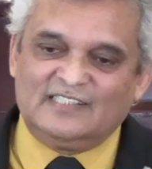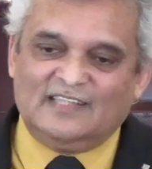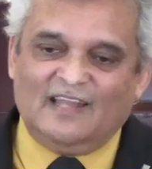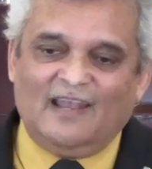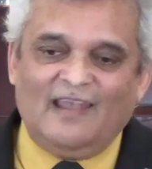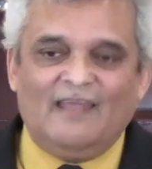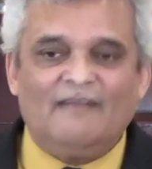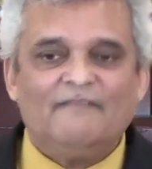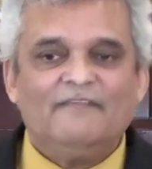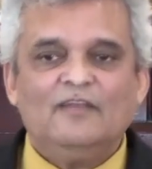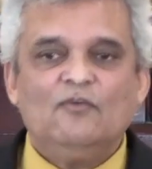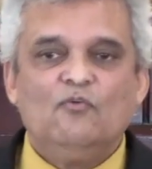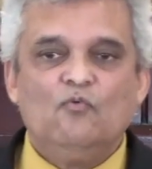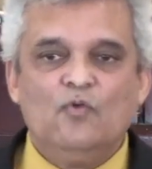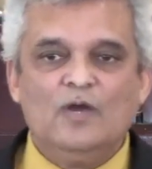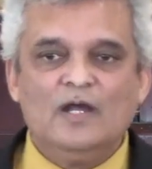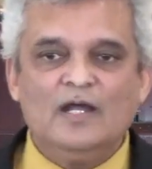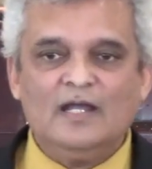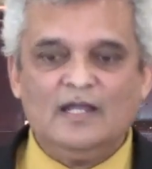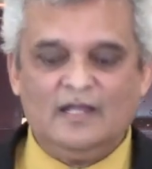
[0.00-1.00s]
living
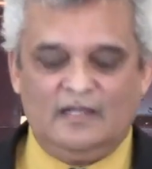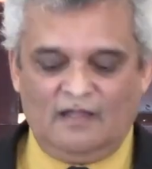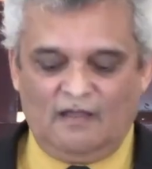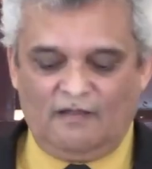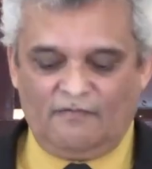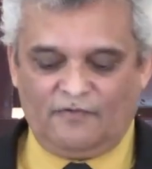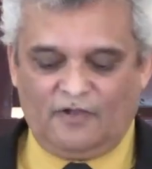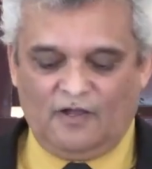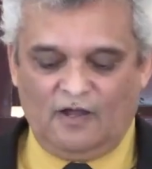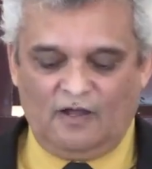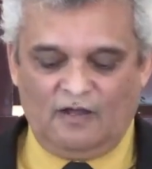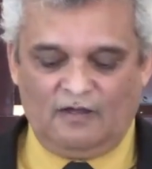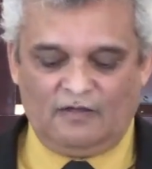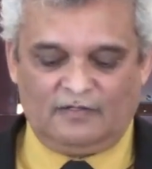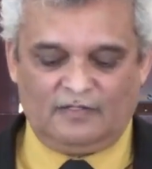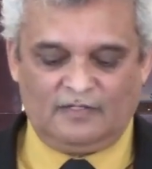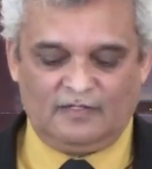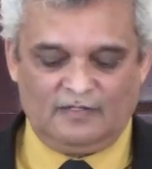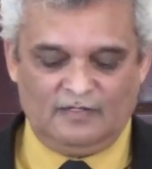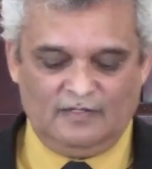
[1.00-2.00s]
word of God,
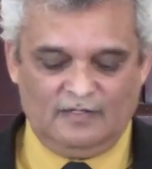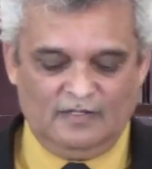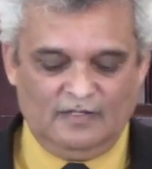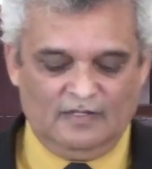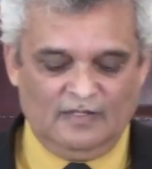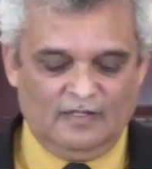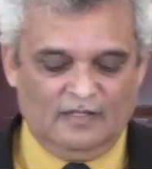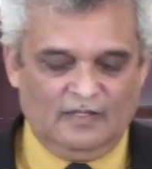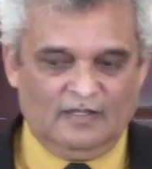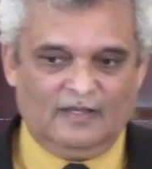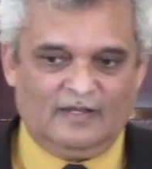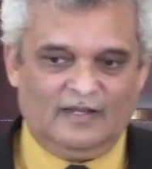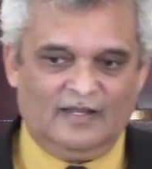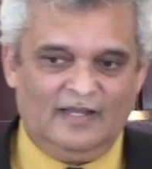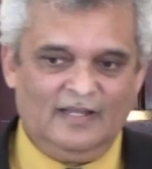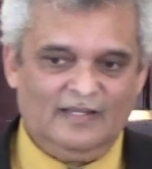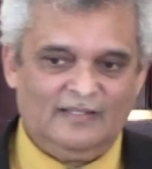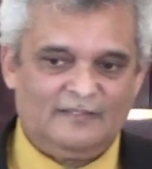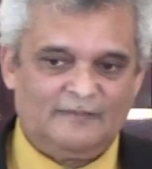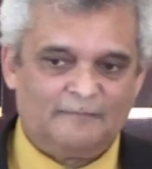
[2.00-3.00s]

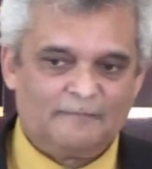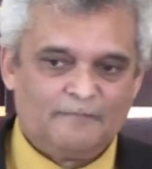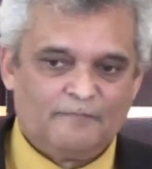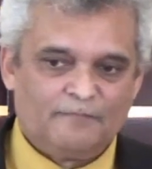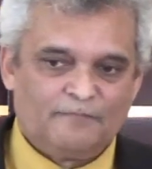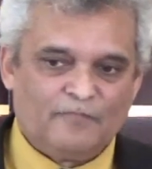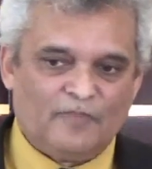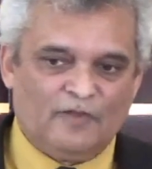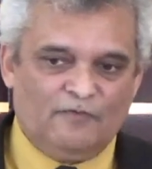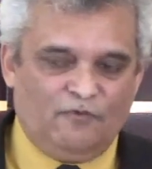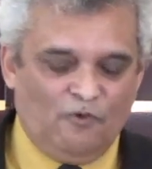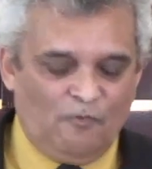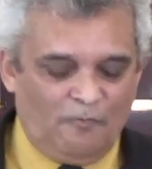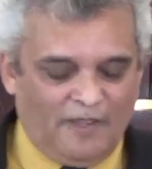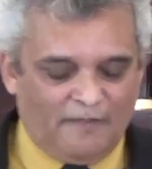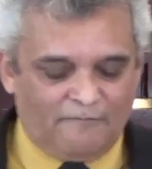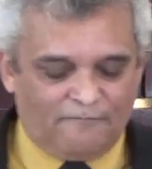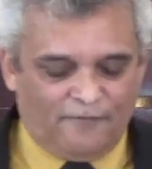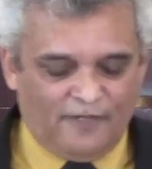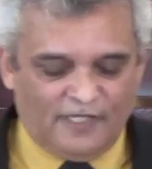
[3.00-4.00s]
right? For
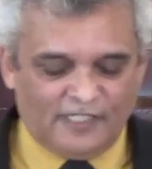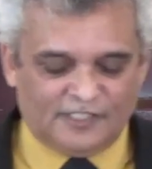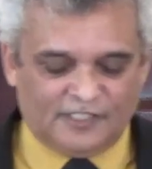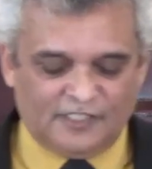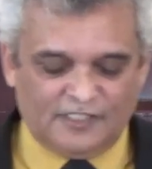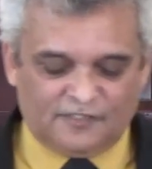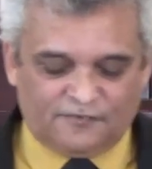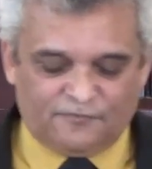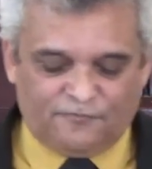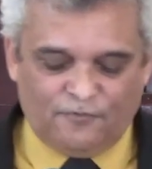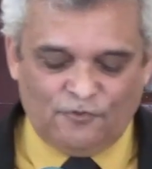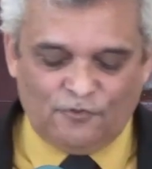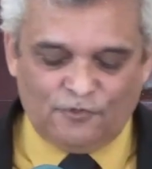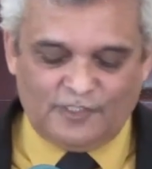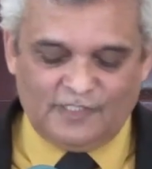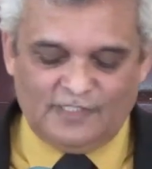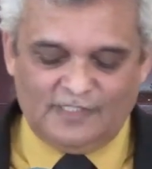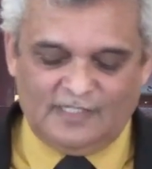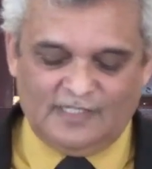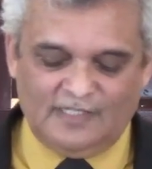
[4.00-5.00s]
my flesh is food
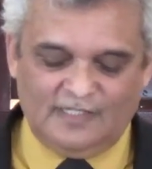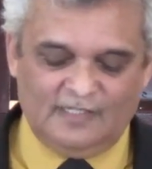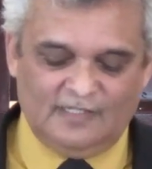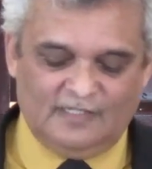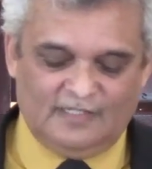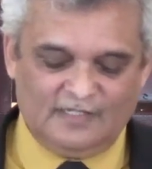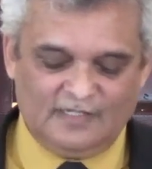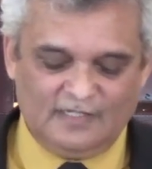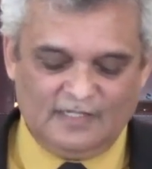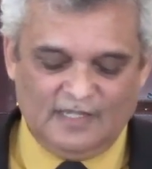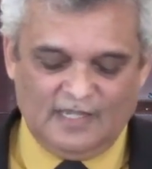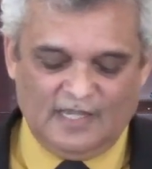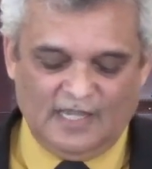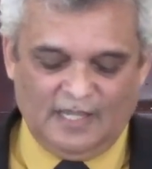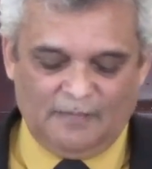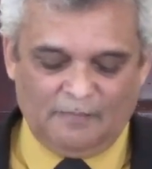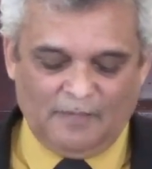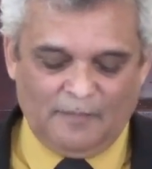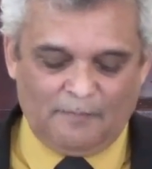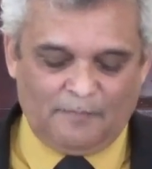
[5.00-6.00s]
indeed.
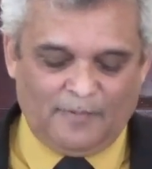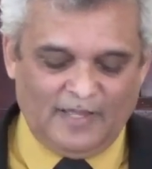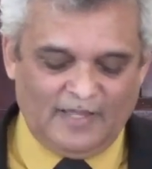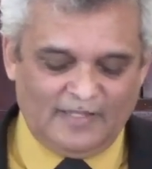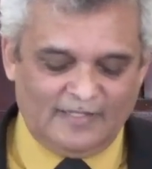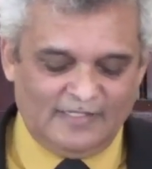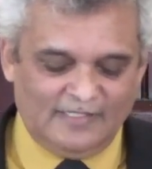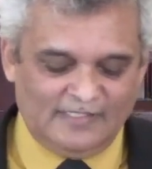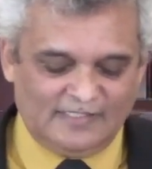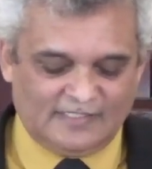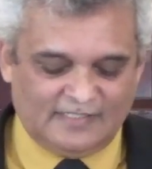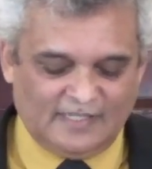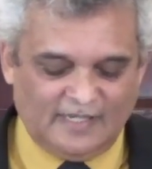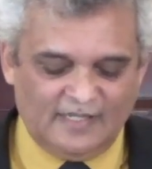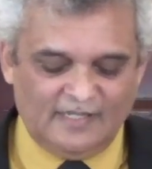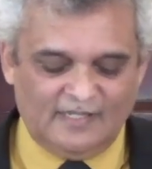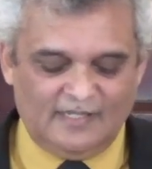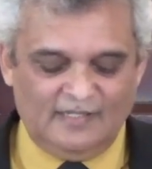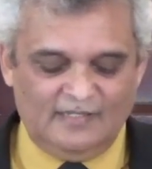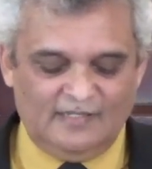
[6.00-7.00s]
And my blood is
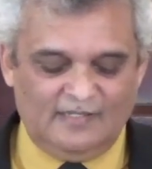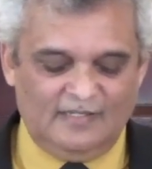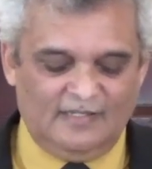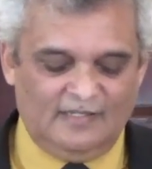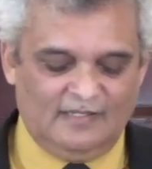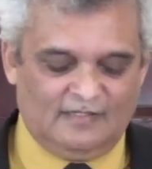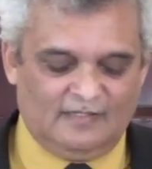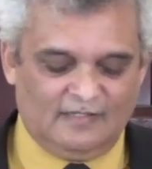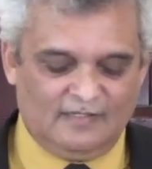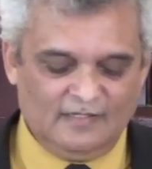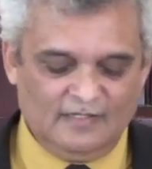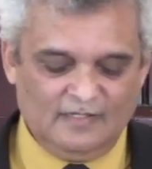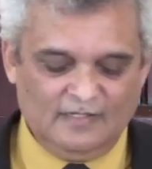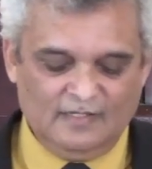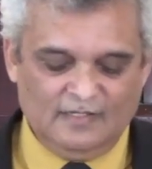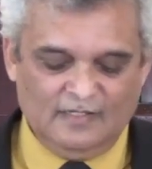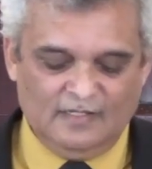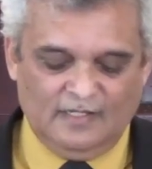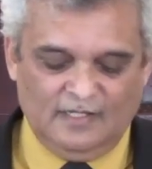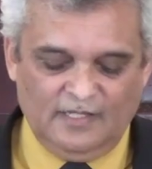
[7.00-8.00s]
drink indeed.
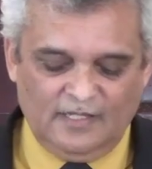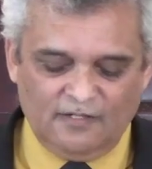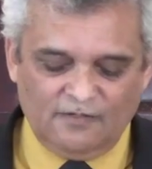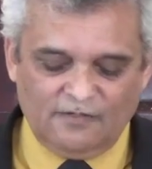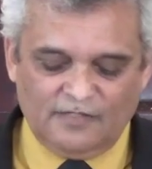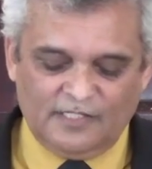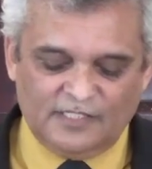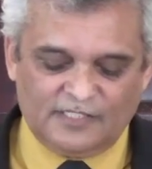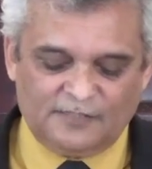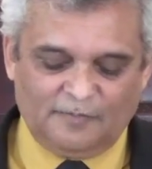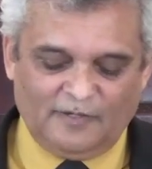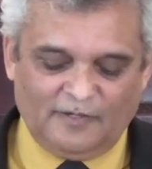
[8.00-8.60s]
He who eats my